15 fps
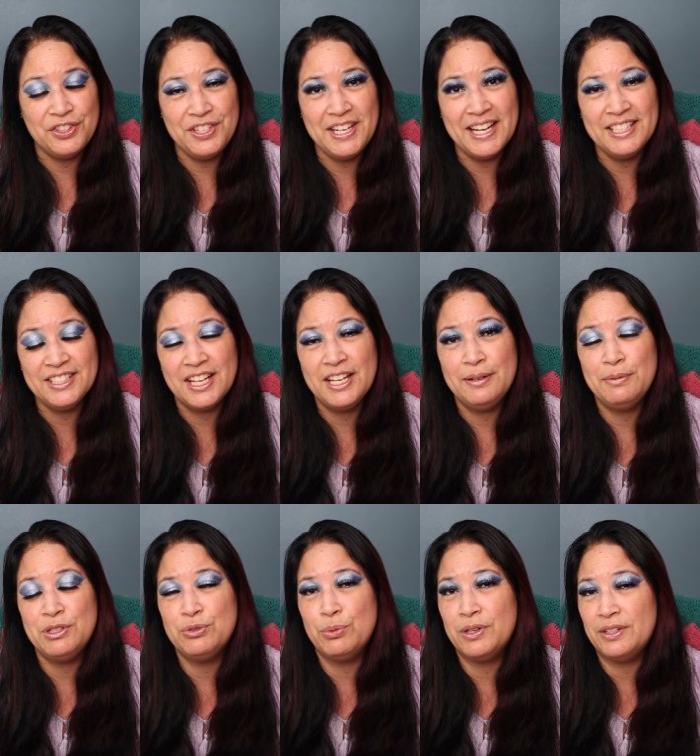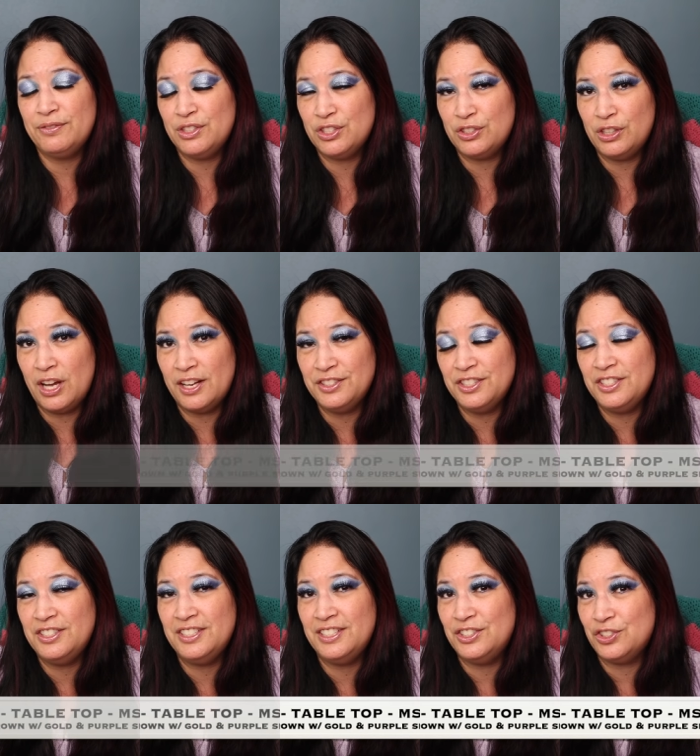the next item is one of his
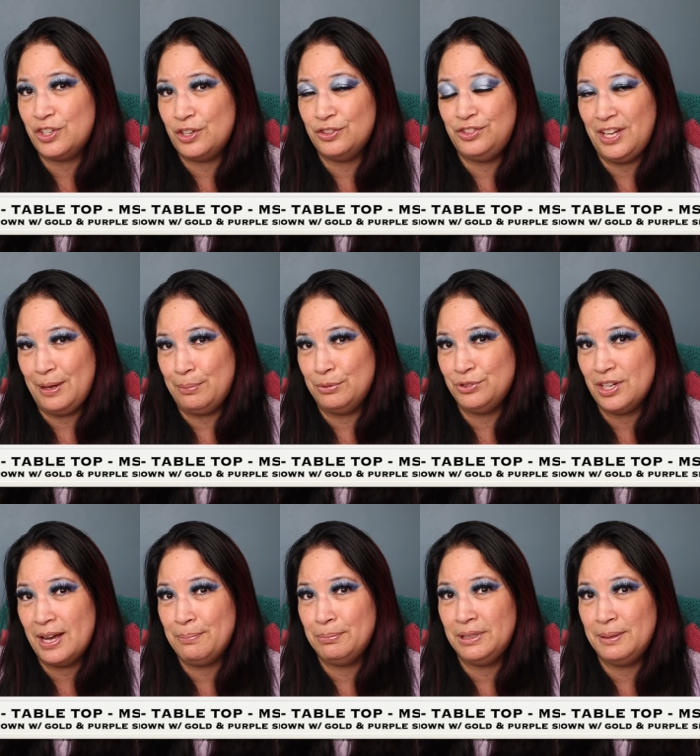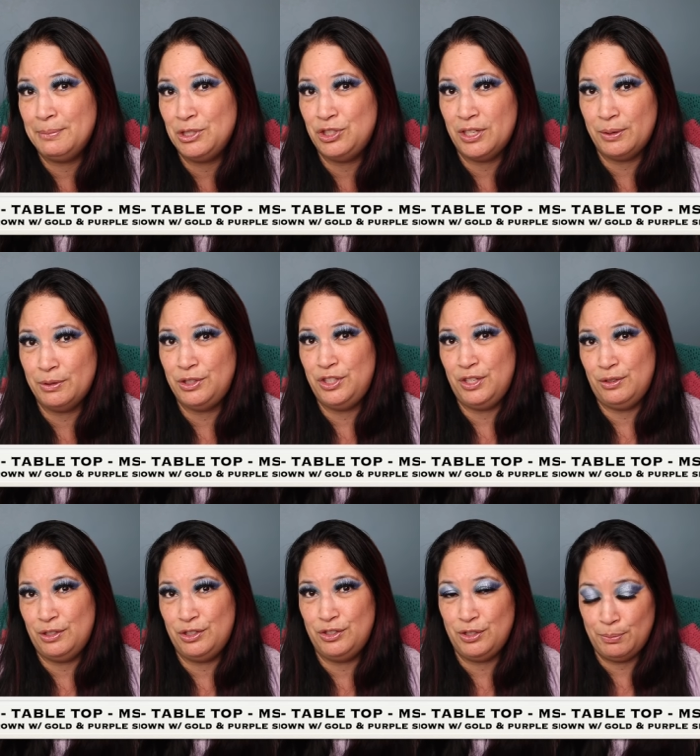glosses and it's called tabletop. Let me show it to
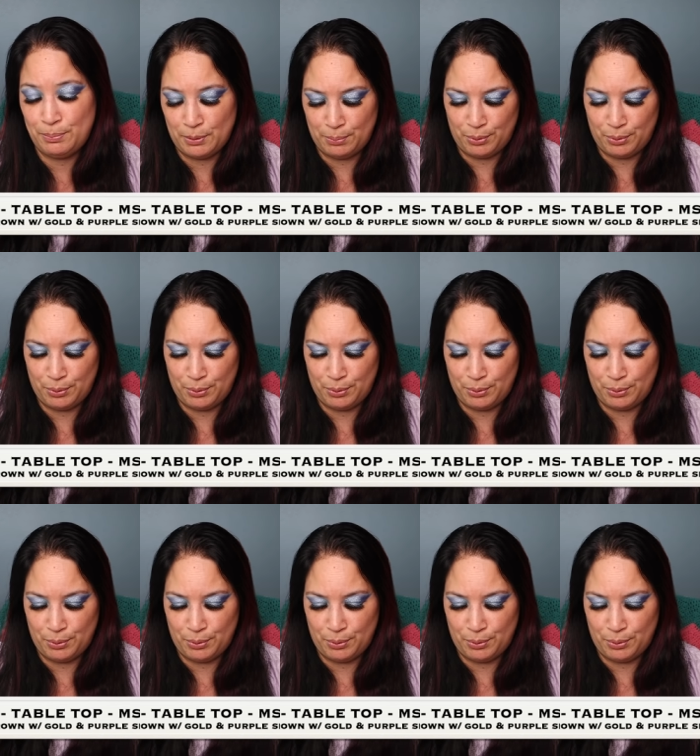you, it's super